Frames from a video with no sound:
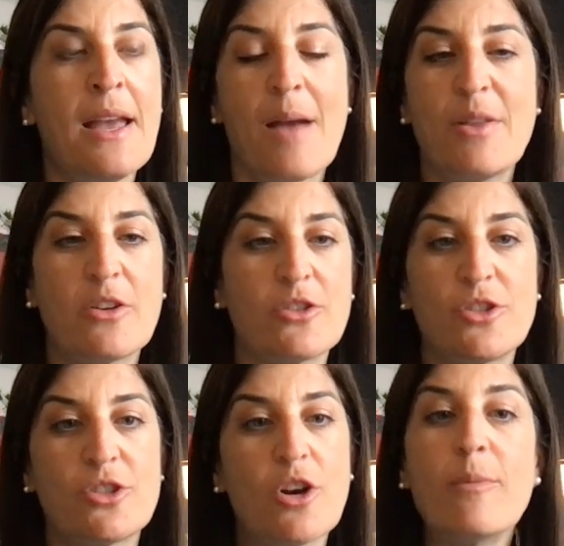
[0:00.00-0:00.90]
I mean, there are
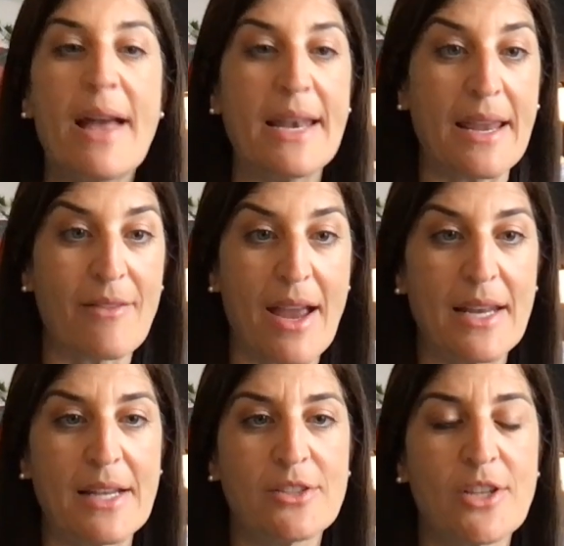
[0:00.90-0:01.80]
just so many, right?
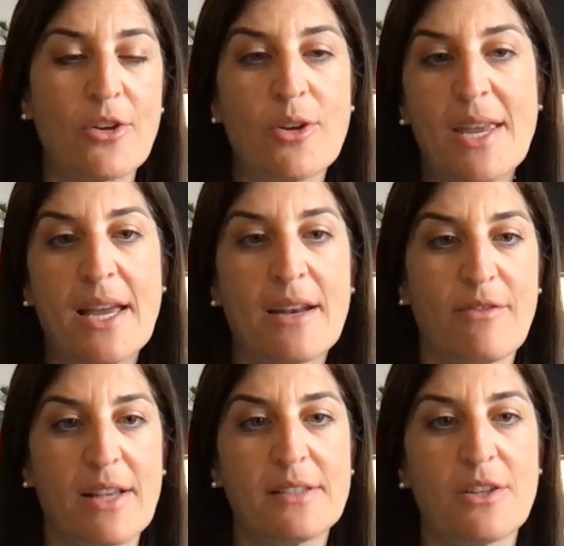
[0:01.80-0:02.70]
And so you can't
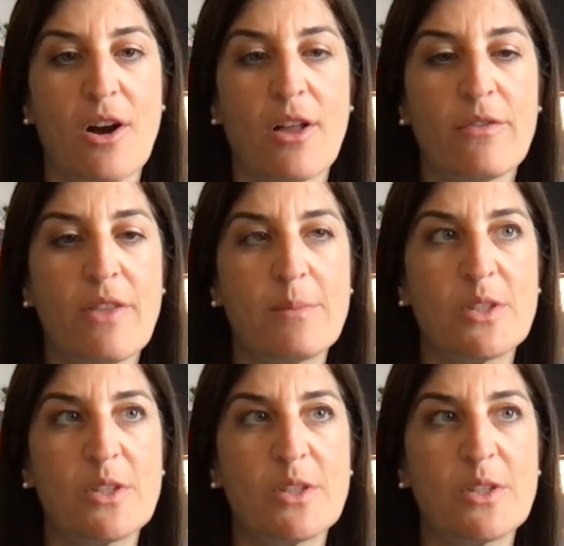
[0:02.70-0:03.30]
invest in all of them.